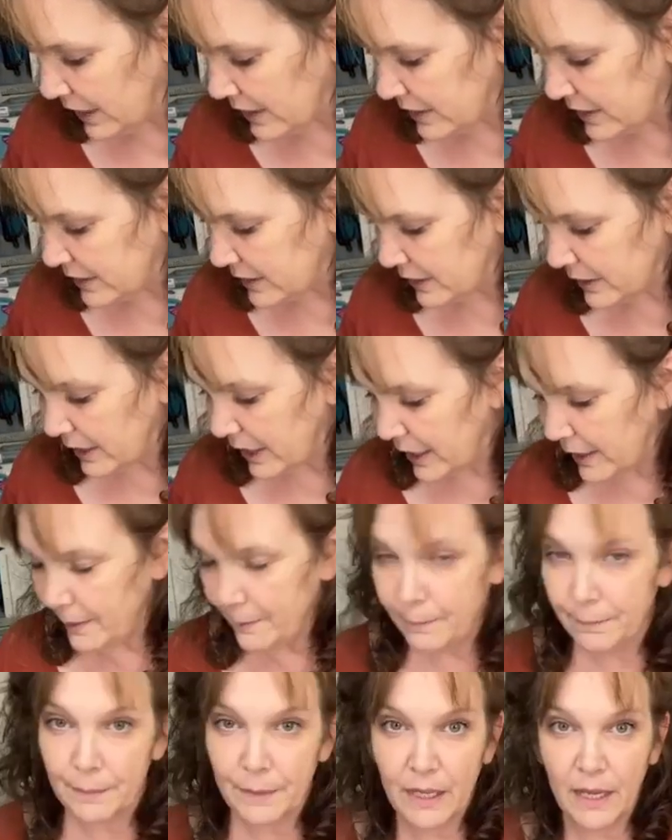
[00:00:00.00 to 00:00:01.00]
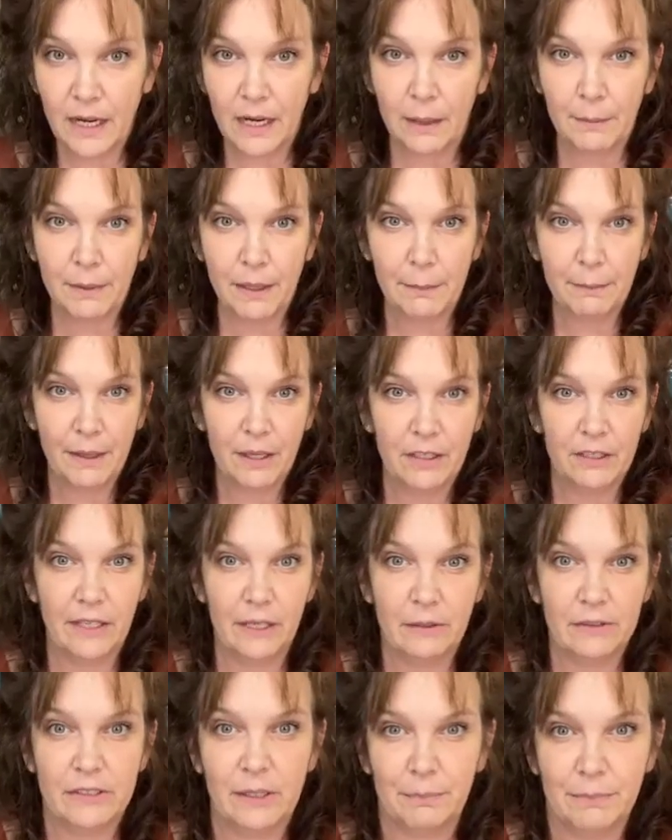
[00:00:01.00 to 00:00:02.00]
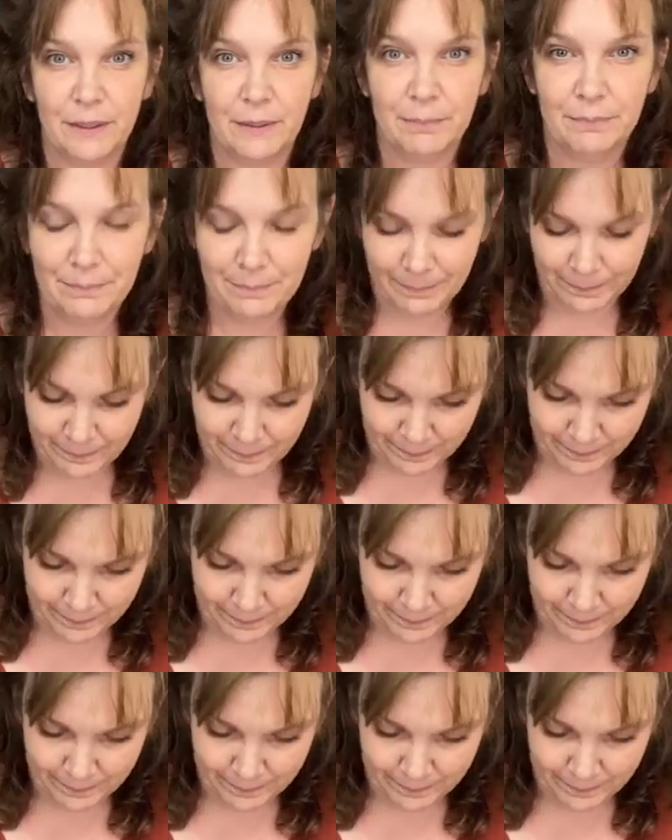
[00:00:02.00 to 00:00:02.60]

address, okay? And I'm going to mail you out something.